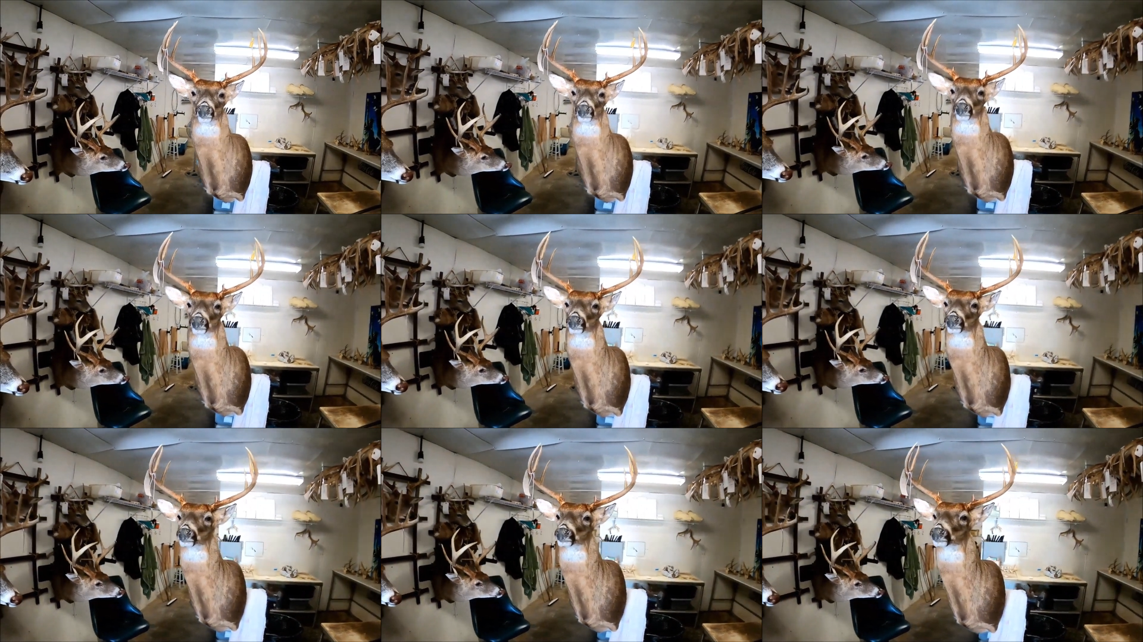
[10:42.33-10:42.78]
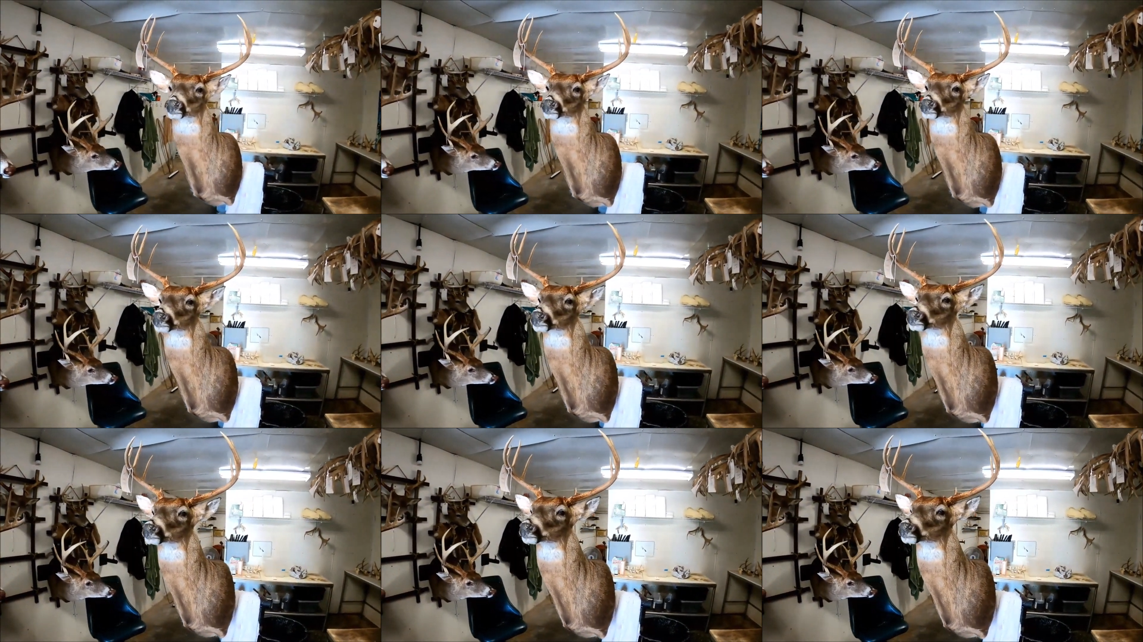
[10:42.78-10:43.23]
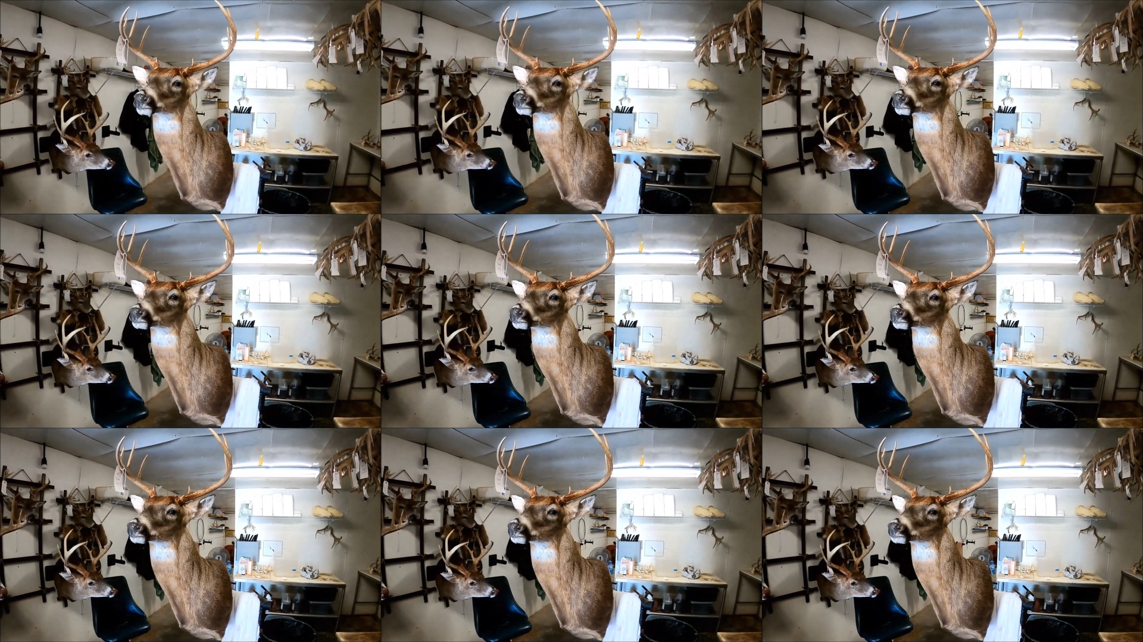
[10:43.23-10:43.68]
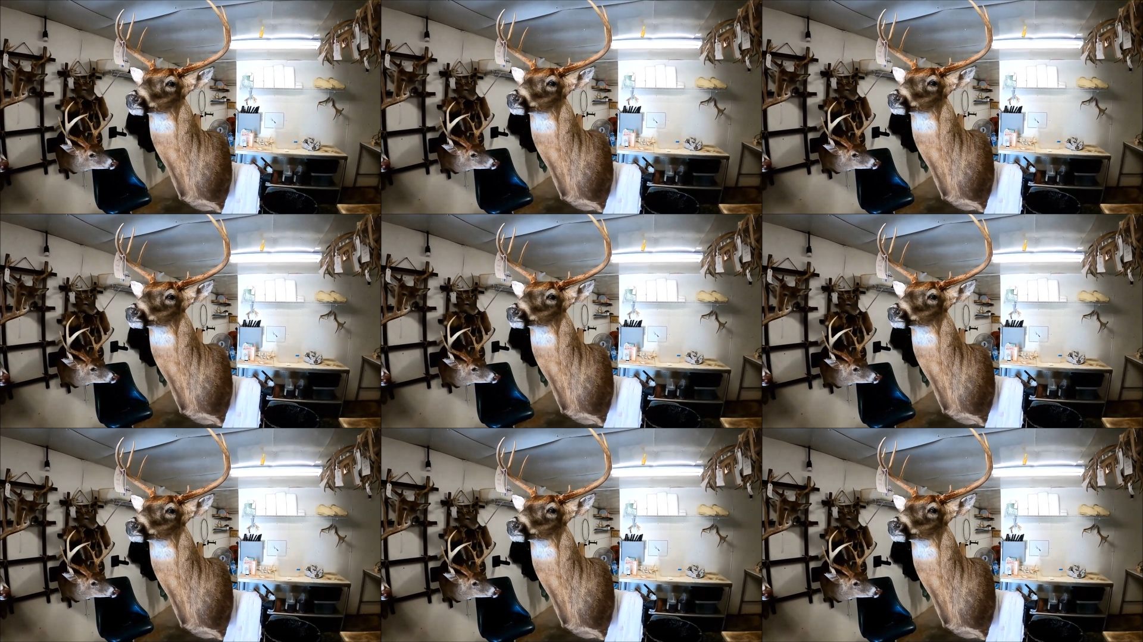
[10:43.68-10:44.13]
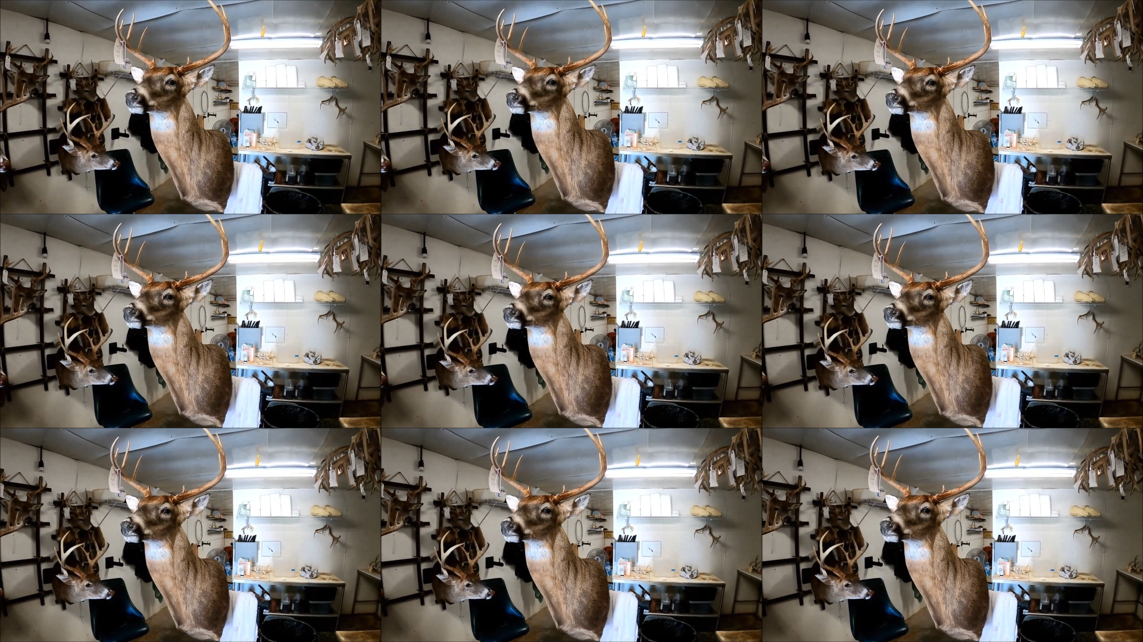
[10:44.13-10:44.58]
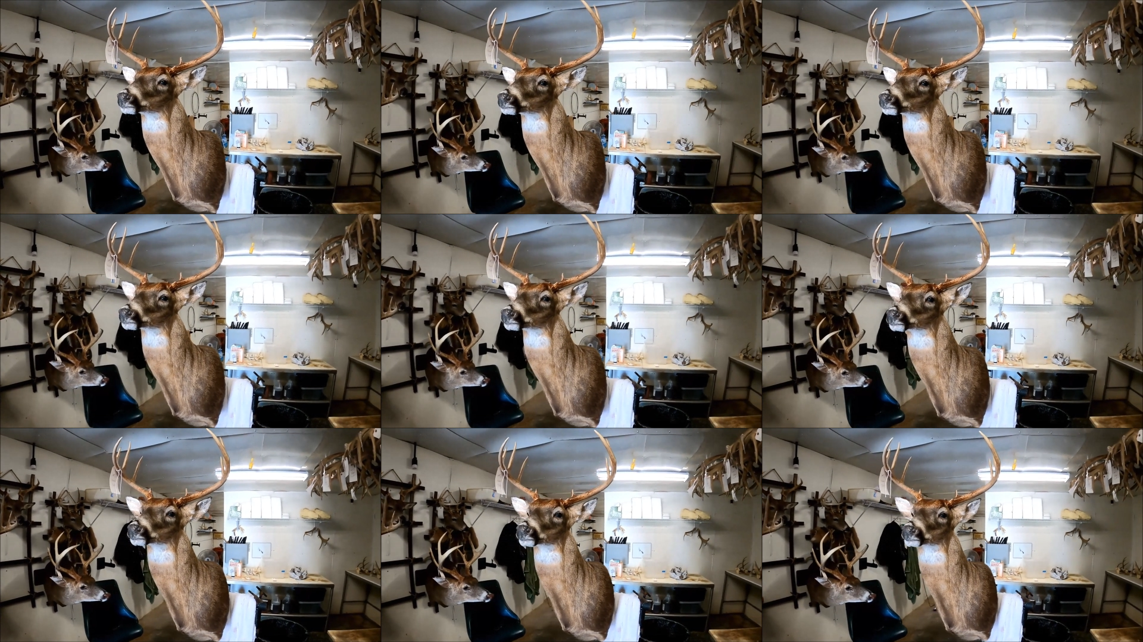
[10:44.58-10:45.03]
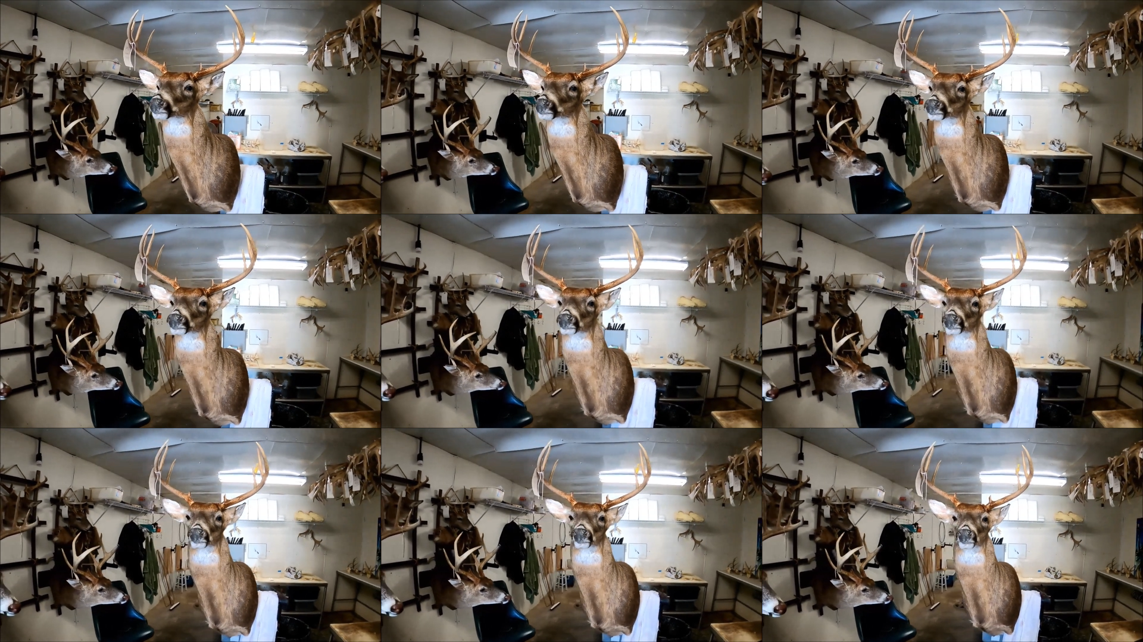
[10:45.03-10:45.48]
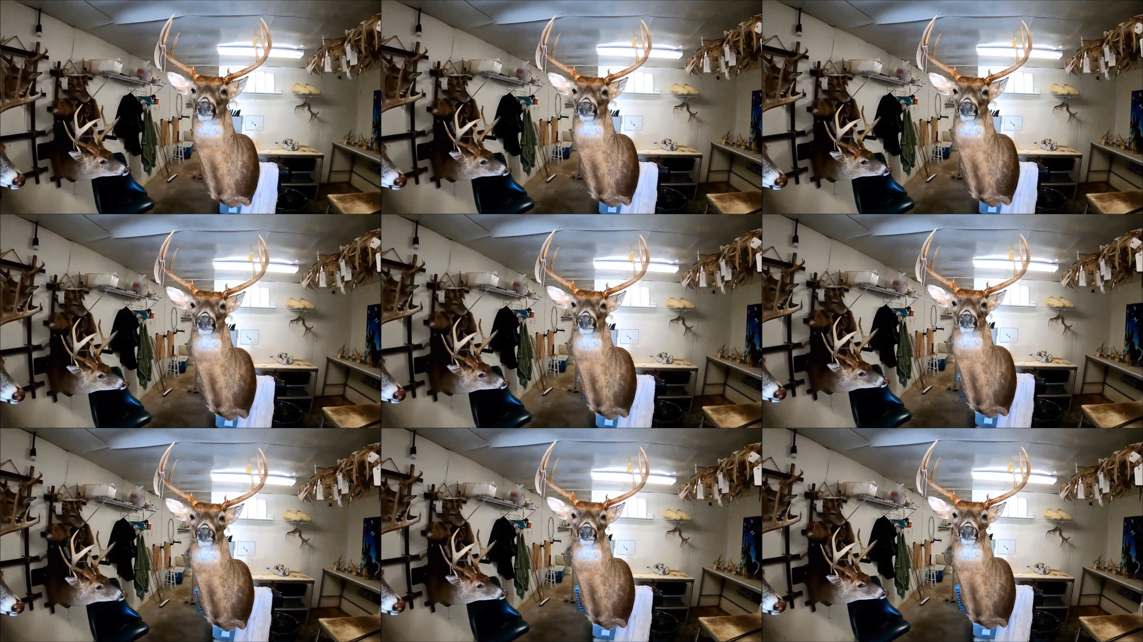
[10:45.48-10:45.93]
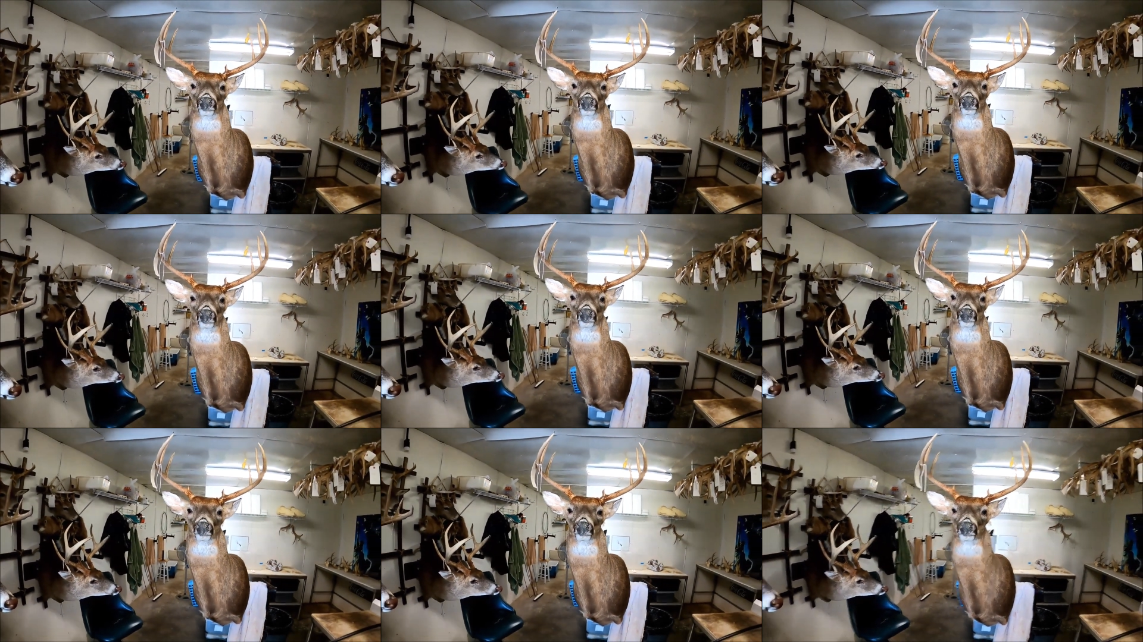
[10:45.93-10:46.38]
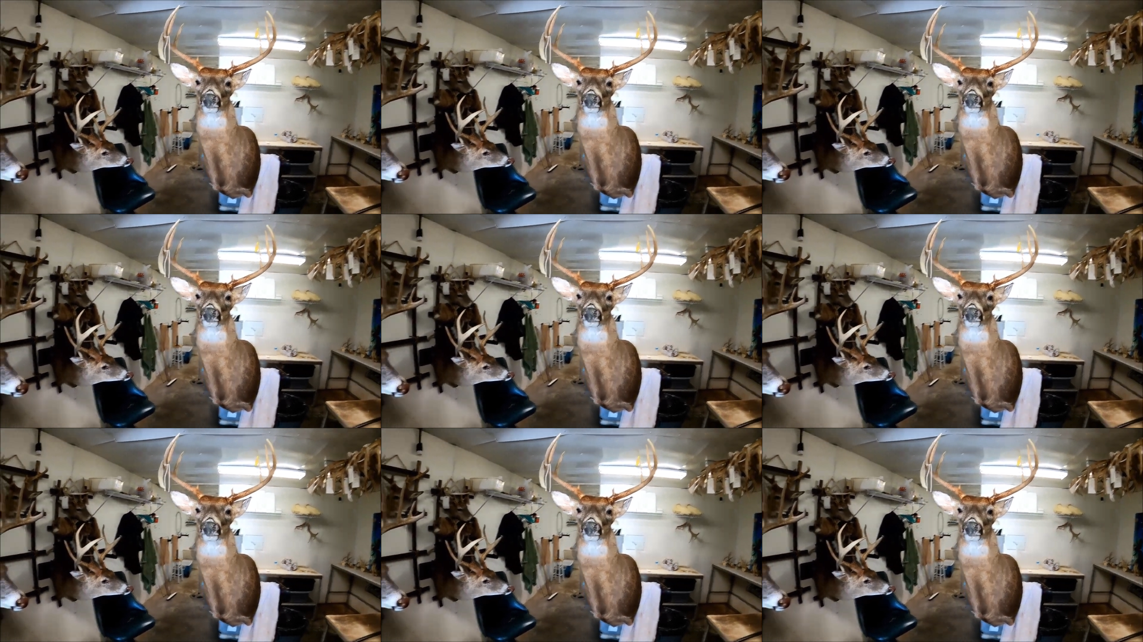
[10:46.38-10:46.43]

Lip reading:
[unreadable: no face in view]